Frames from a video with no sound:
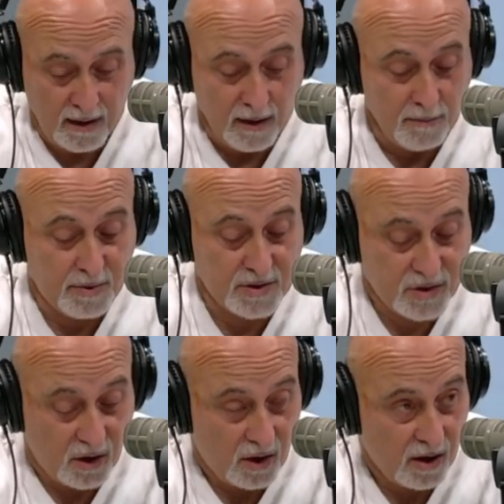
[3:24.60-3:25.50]

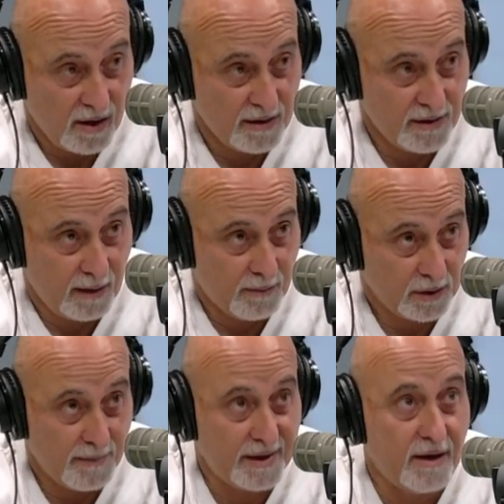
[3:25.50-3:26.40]
bizarre number.
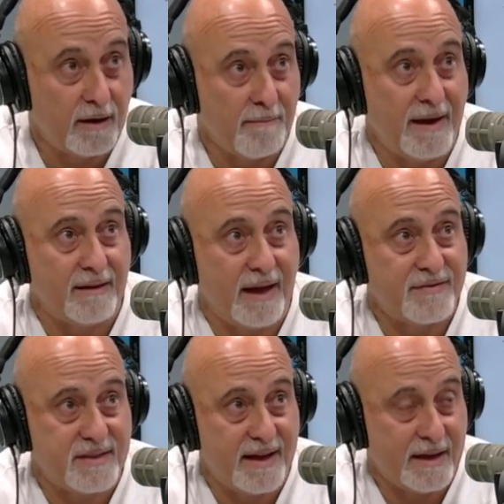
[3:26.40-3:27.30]
Let me go to MetLife
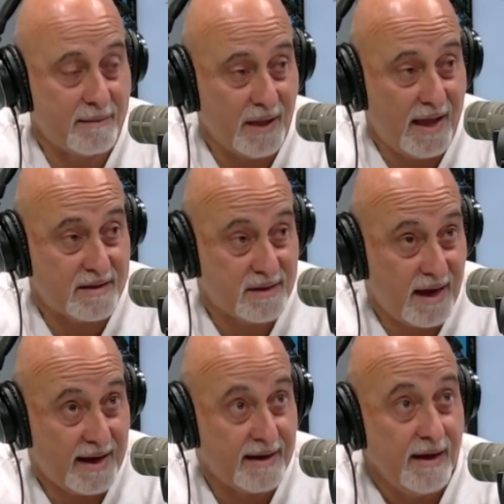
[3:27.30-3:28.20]
Stadium last
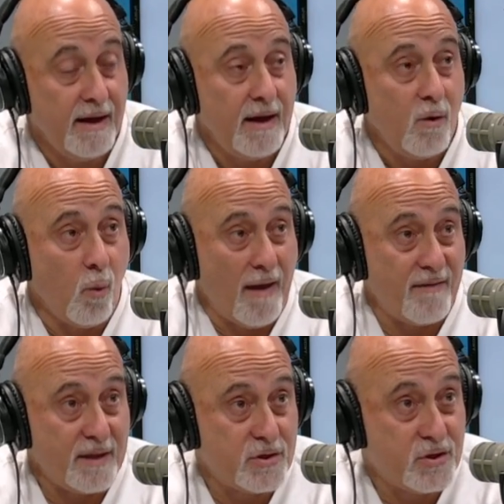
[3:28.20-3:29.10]
night when
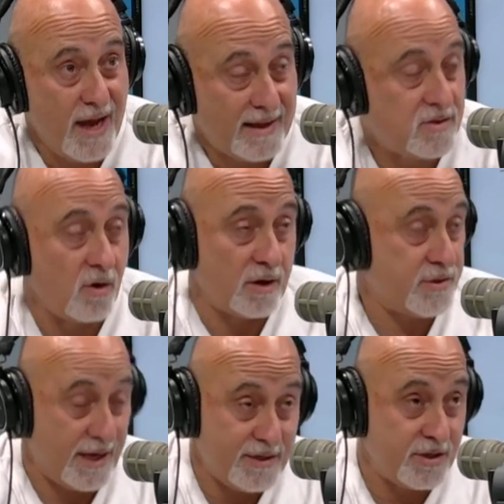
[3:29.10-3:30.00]
the Jets,
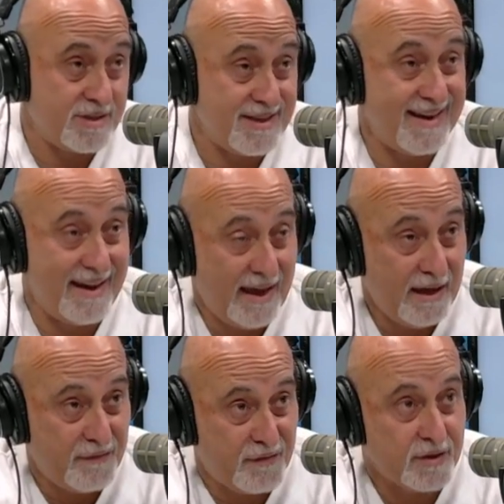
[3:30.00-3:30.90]

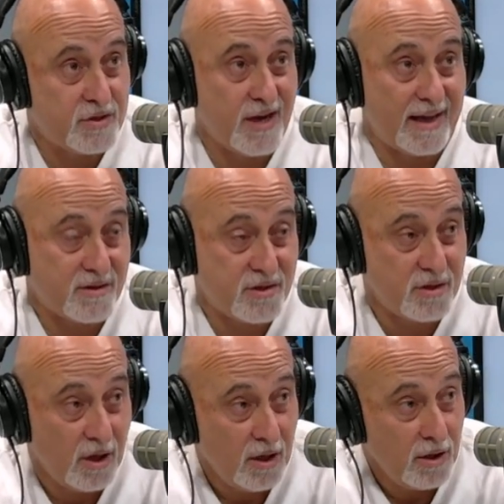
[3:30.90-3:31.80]
if the Jets
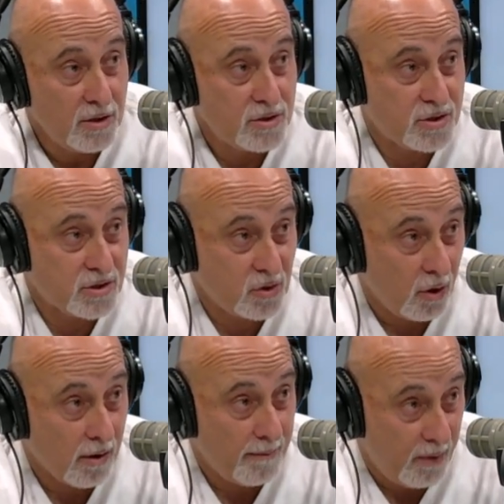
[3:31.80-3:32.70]

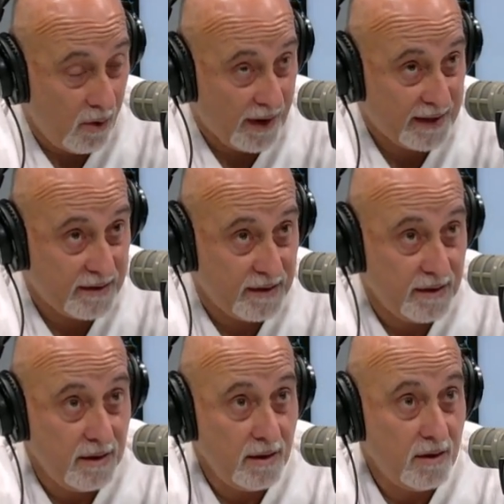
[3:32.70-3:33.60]
score a point,
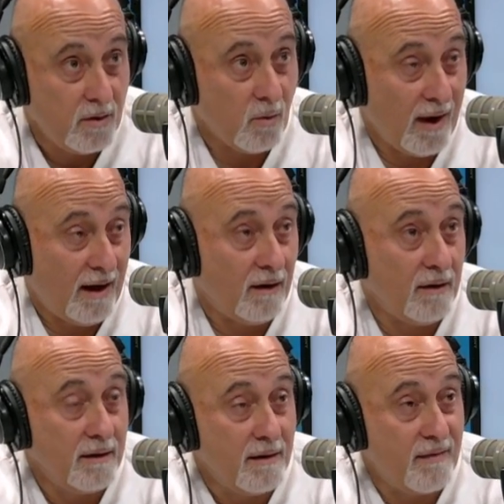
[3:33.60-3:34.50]
well,
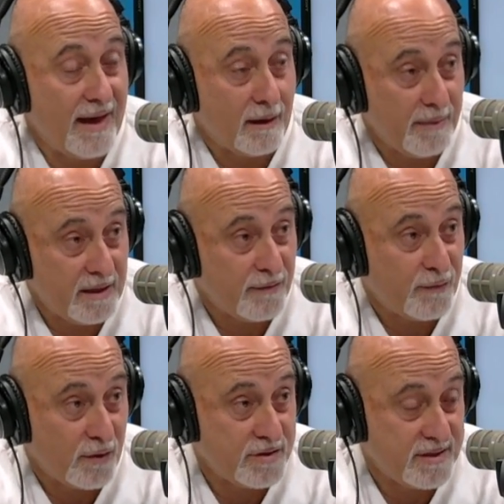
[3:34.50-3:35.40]
that'll be the
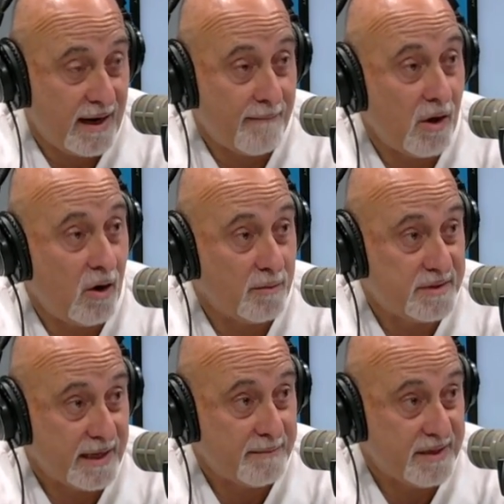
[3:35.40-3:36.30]
first time the home
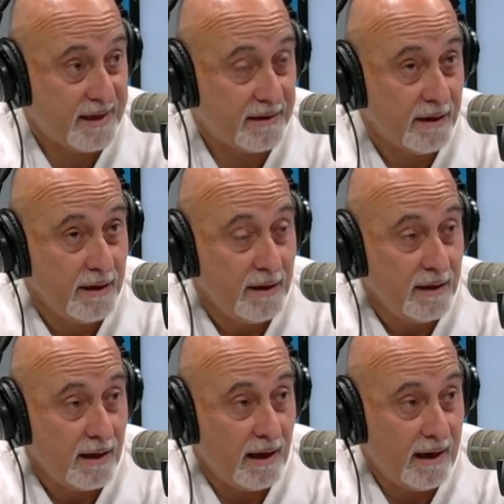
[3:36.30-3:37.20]
team did
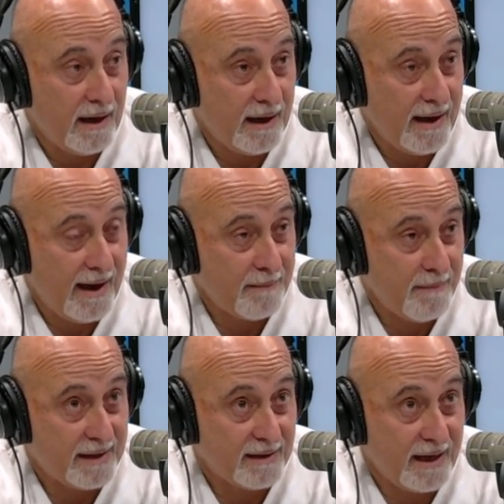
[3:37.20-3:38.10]
at
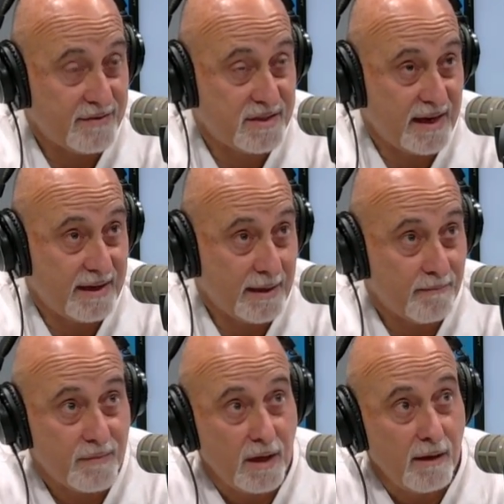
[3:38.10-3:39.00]
MetLife Stadium.
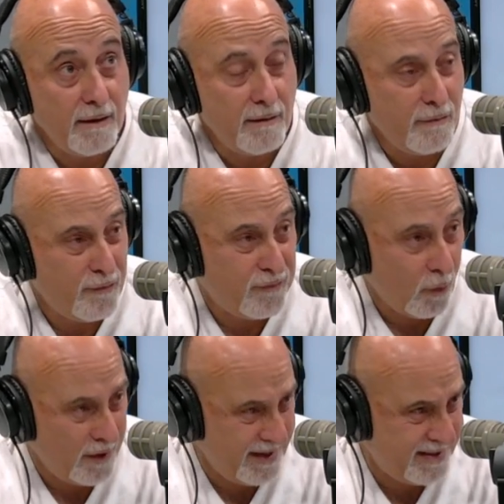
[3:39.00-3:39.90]

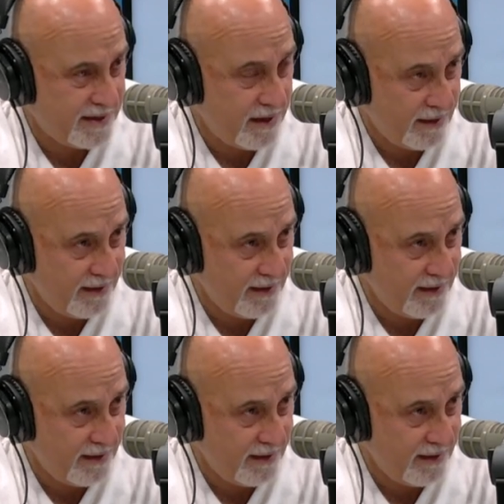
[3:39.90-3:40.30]
40-0?